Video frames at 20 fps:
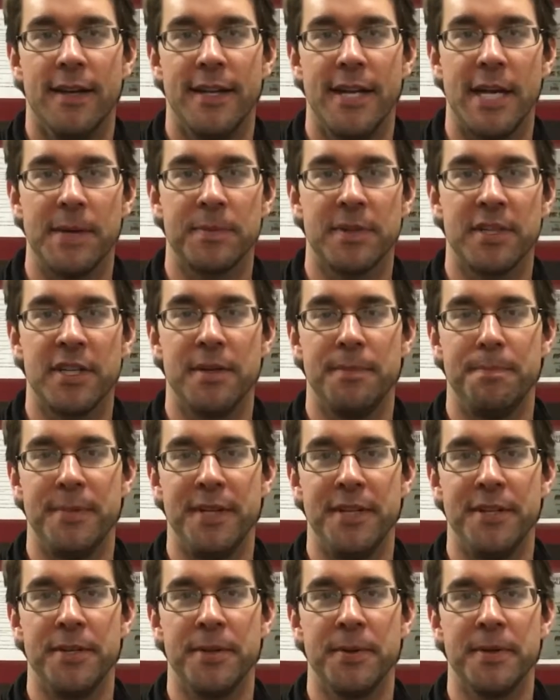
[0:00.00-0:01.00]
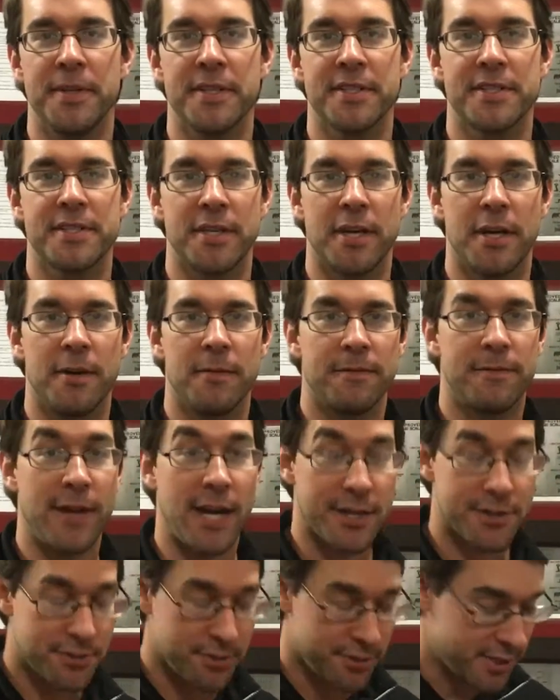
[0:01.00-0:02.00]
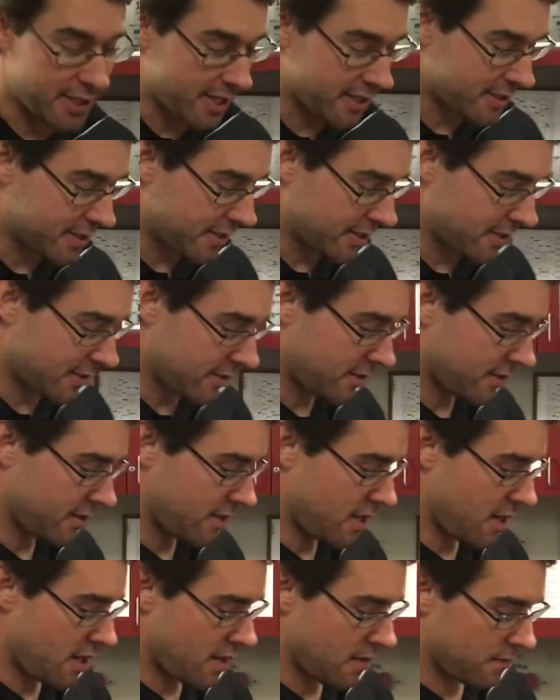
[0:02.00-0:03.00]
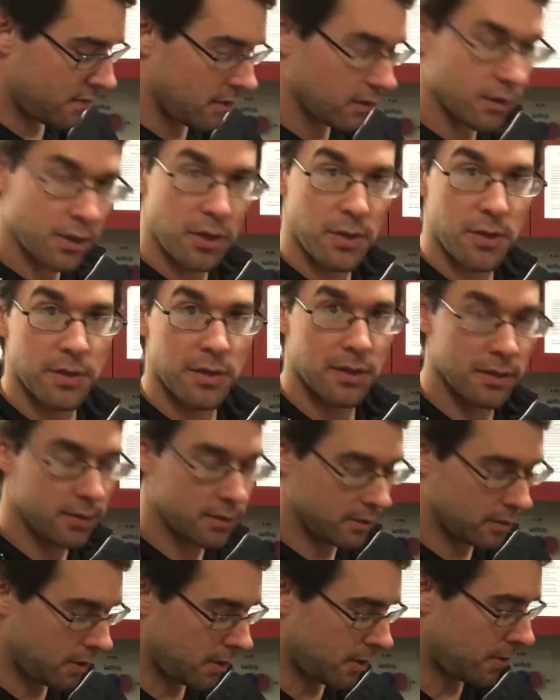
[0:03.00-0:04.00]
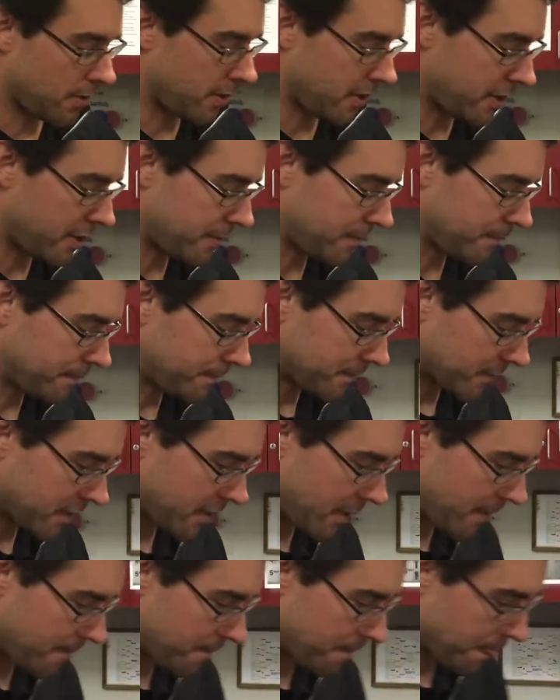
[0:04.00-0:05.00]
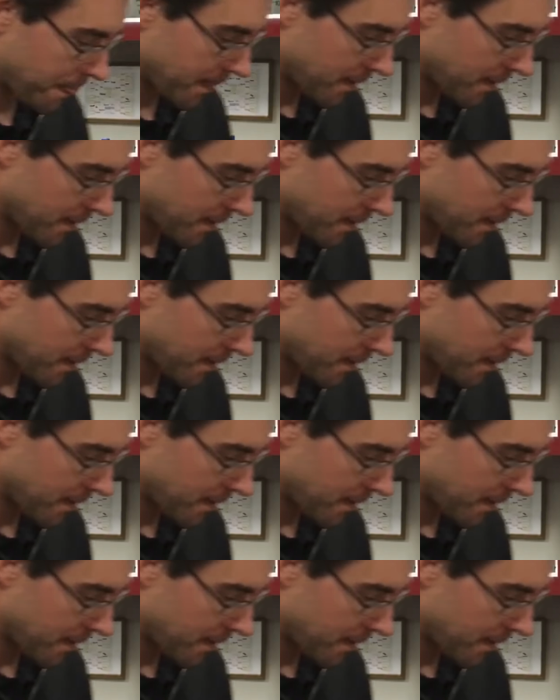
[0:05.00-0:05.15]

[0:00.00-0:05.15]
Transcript: Now I'm going to be doing some fracture testing of the lower limb. Okay.